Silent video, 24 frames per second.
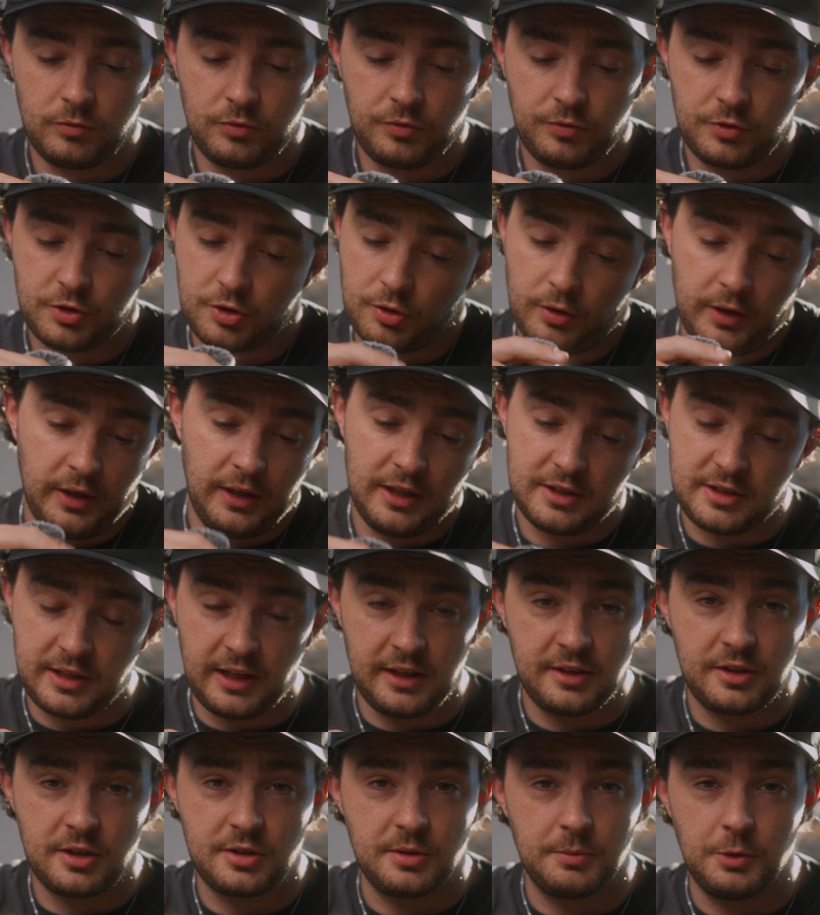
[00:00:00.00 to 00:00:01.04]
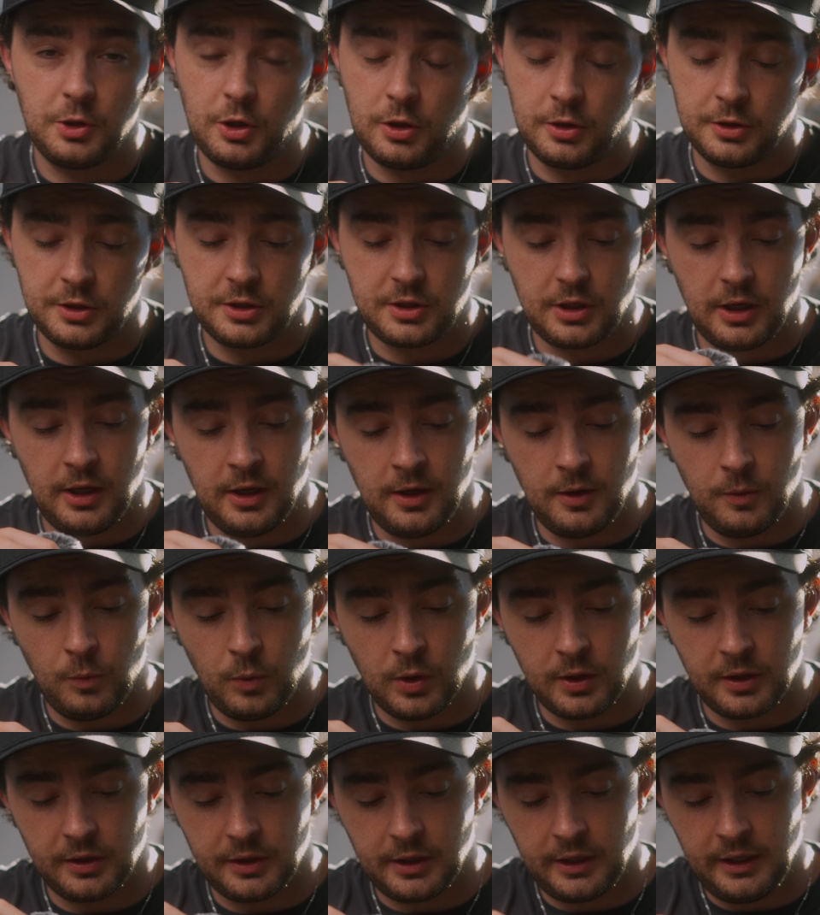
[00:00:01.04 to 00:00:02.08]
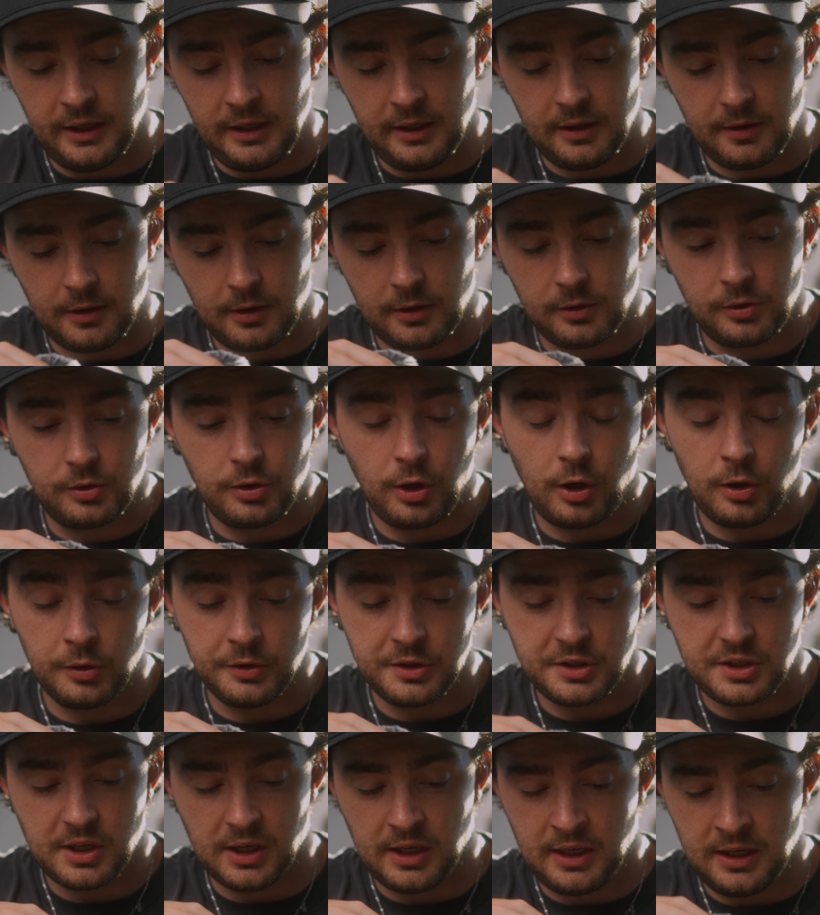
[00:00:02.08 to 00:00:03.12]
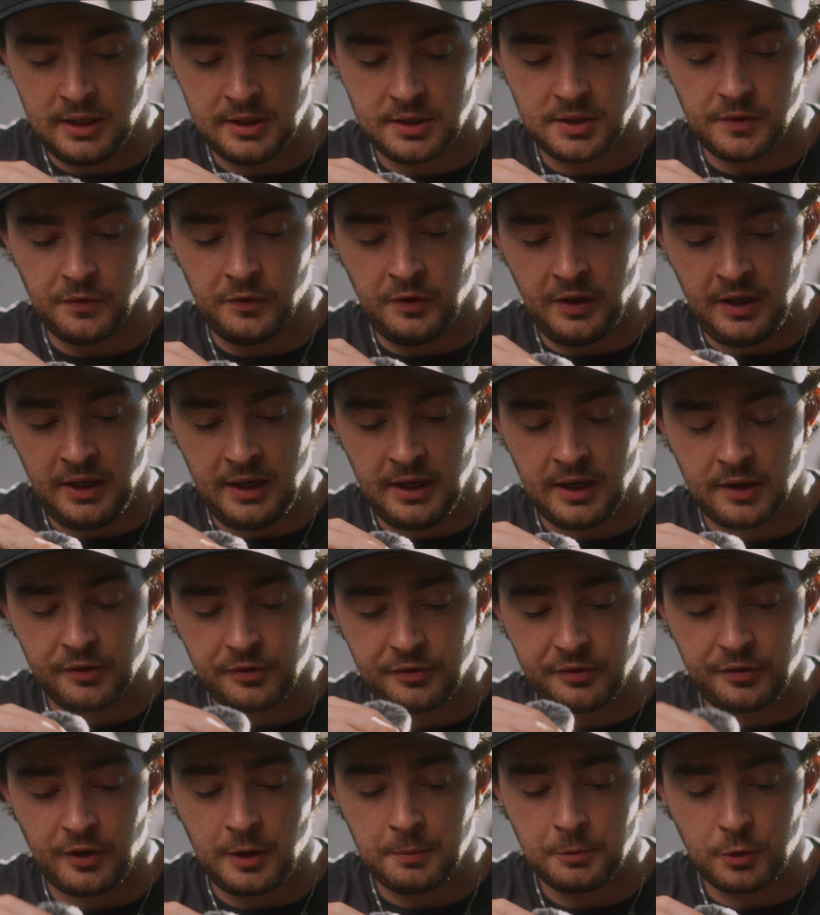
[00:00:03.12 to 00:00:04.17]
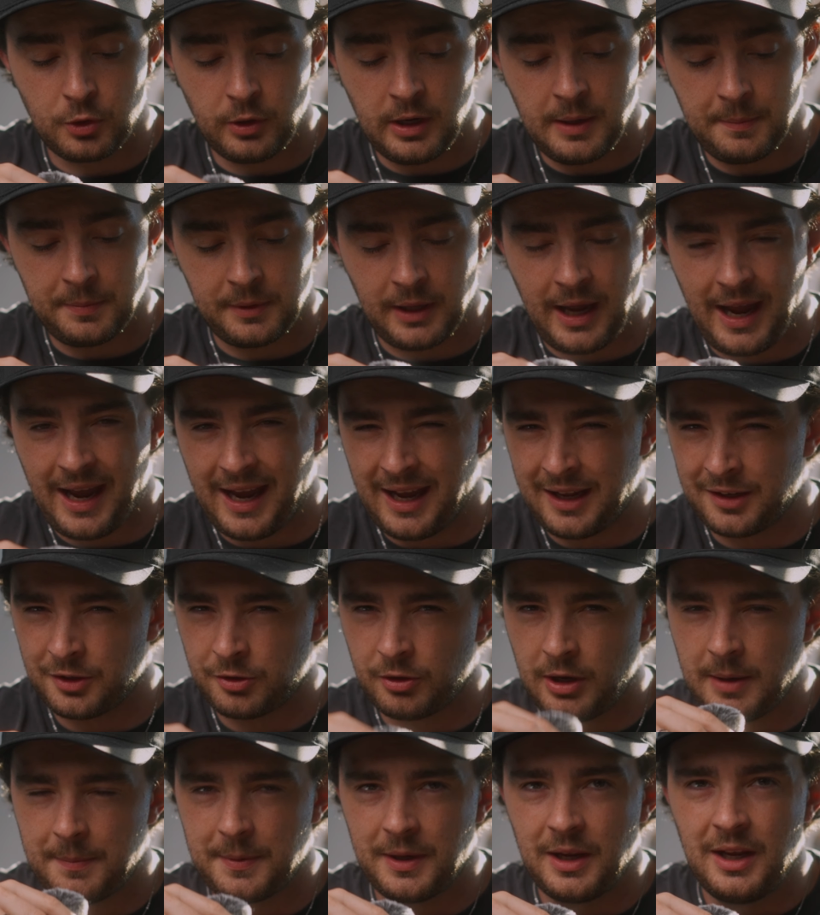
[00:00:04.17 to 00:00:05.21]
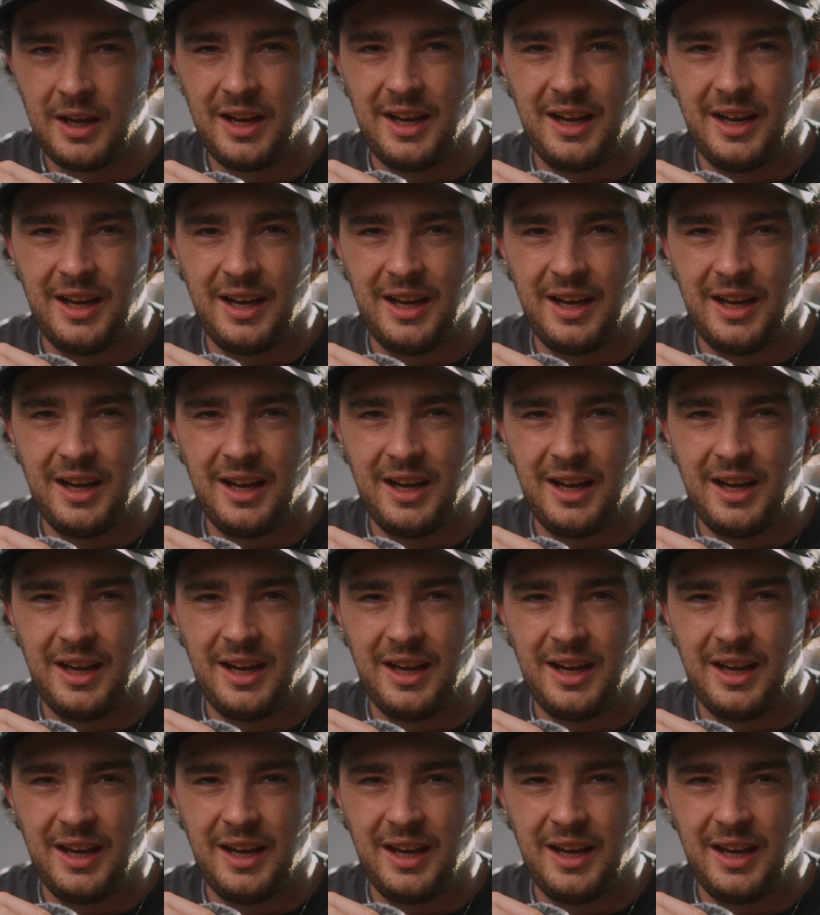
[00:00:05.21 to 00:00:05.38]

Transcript: screw it, let's get into some cons. One of the cons is the thumb grip, the hand grip.